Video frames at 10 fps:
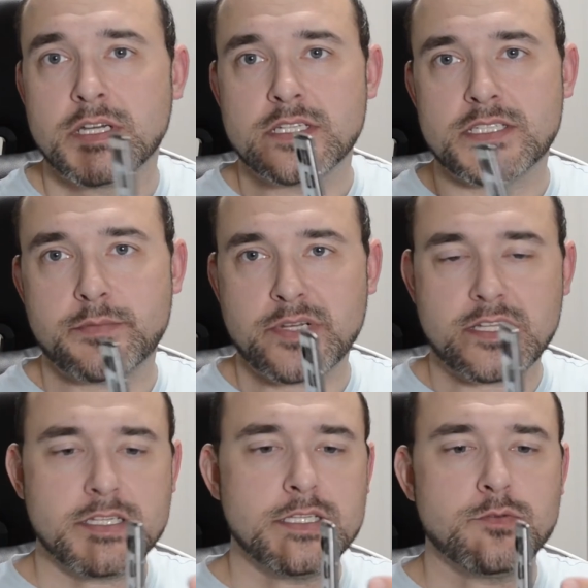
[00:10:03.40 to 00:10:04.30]

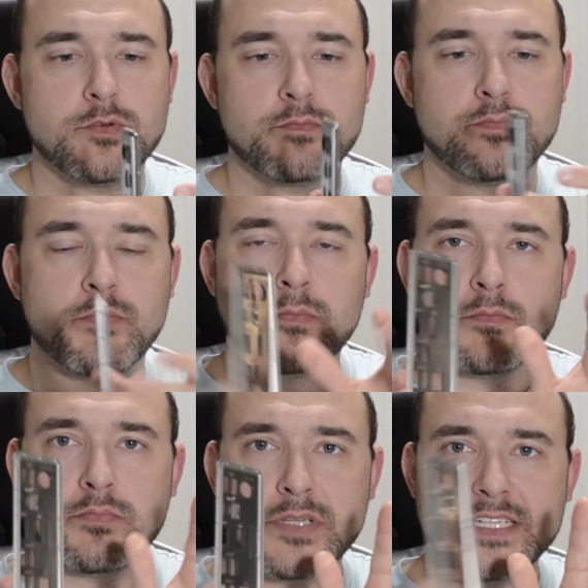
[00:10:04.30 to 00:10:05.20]
Typically, you would
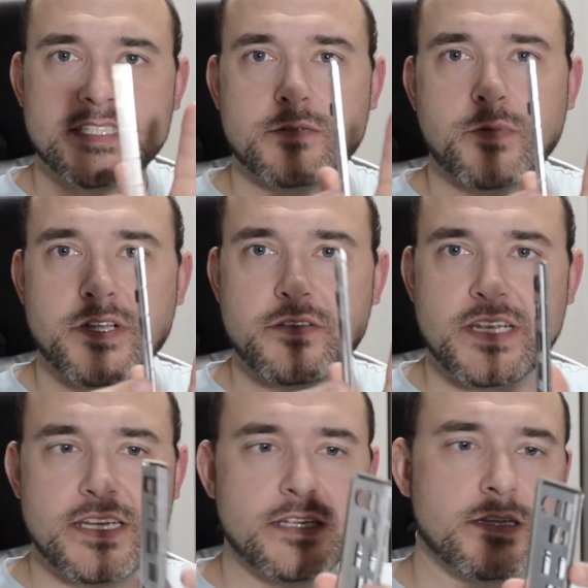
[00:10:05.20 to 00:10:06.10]
place it where you
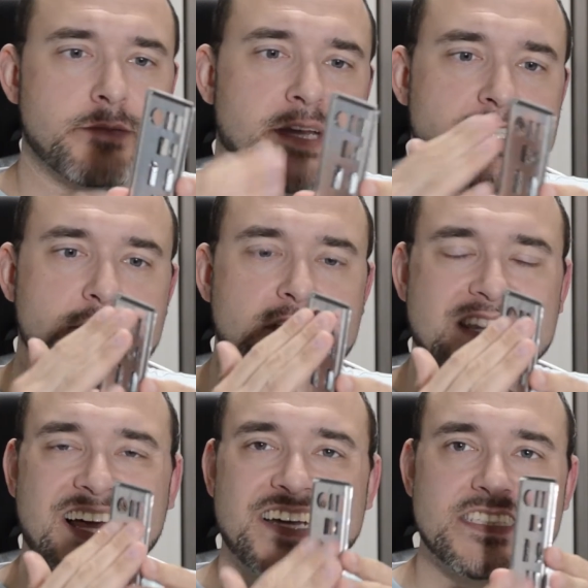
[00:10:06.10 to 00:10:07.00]
need it and make sure it
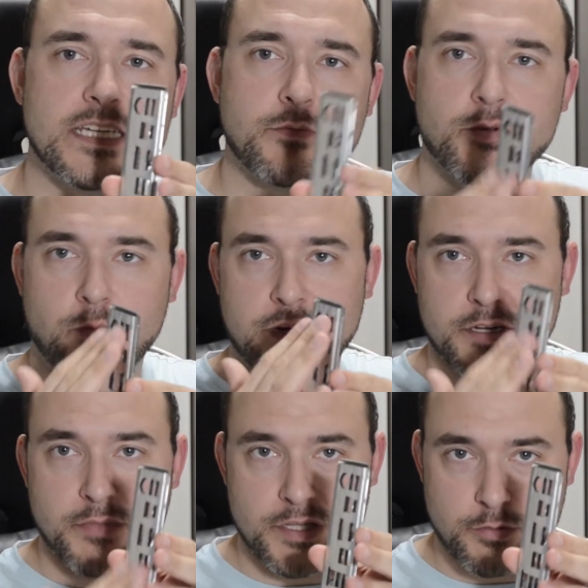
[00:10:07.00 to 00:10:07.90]
lines up with where your
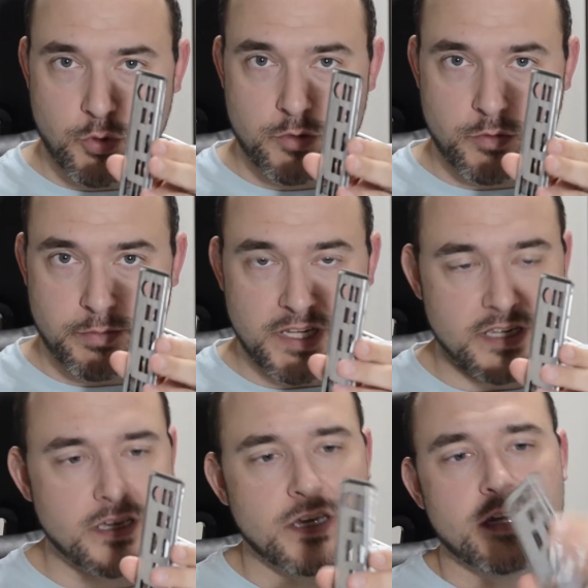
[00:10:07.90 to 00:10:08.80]
motherboard would
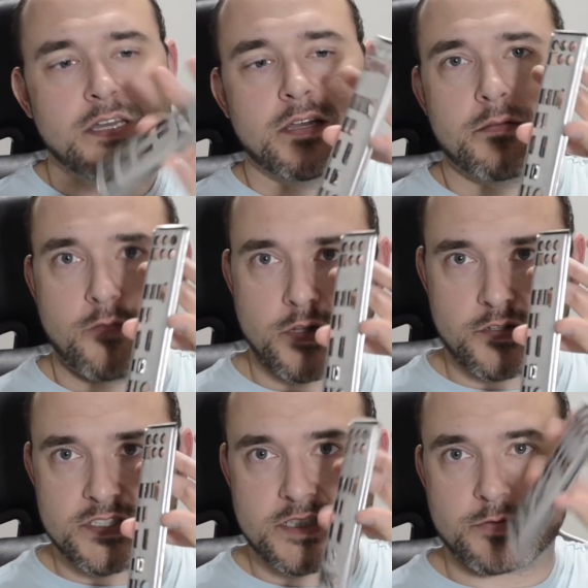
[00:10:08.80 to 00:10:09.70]
be. whether
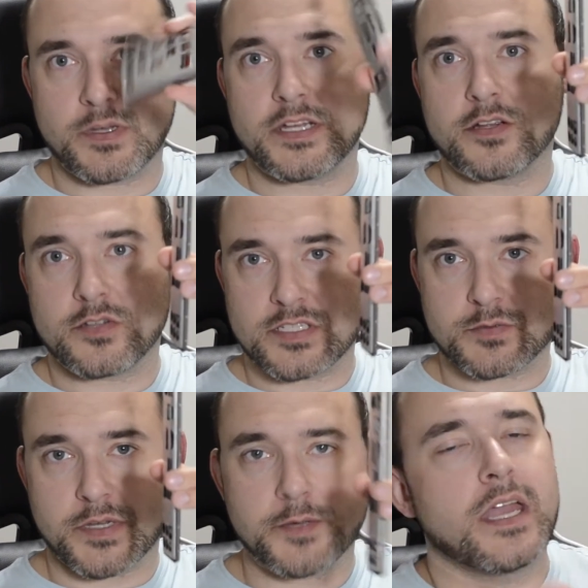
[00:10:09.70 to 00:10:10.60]
it's this way or this
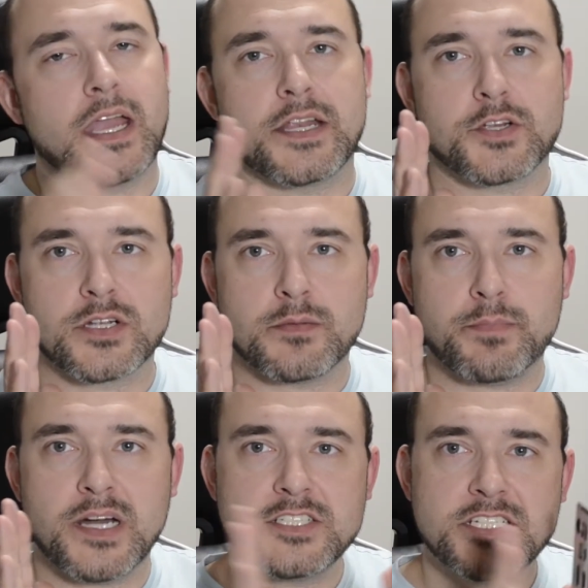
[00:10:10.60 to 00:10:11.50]
way. And you're gonna
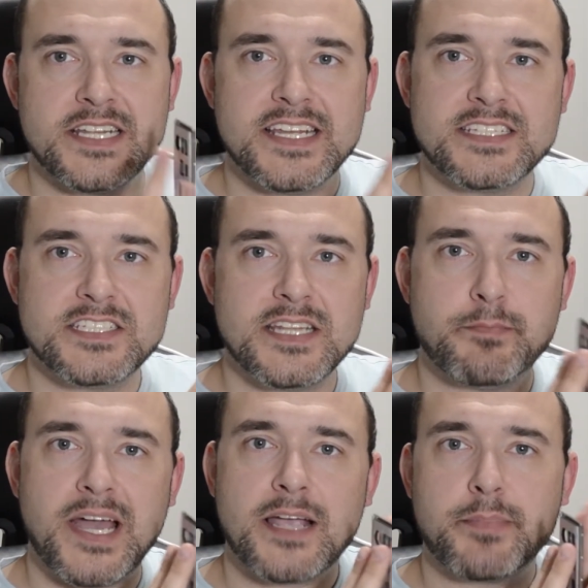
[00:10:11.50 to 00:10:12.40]
punch it into the
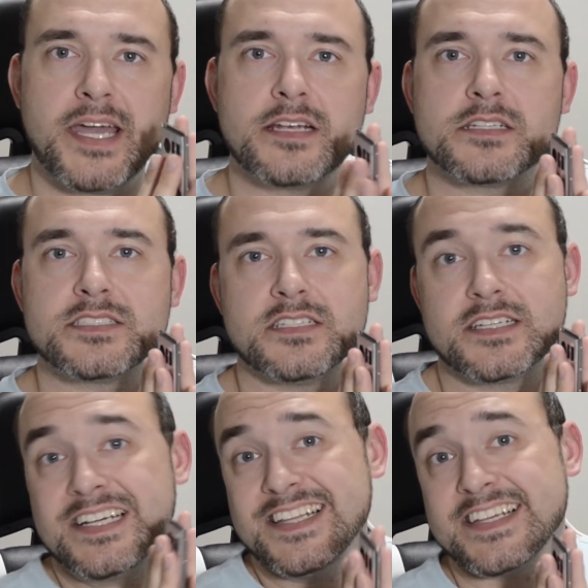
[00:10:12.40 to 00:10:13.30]
back panel until
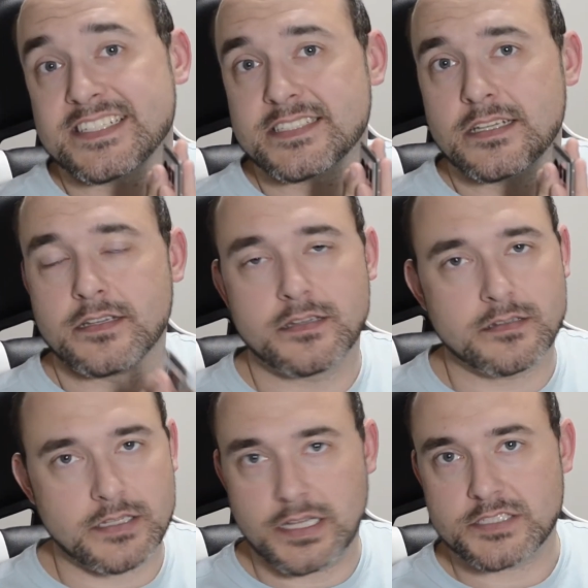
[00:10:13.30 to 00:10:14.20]
it clicks.
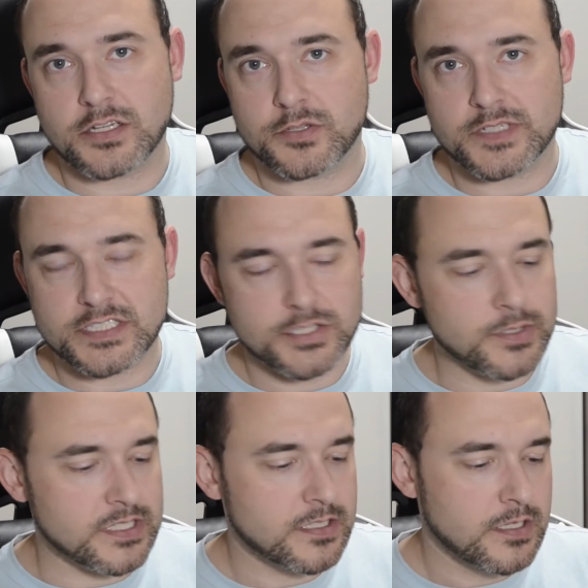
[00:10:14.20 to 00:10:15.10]
And then that's all there is to it.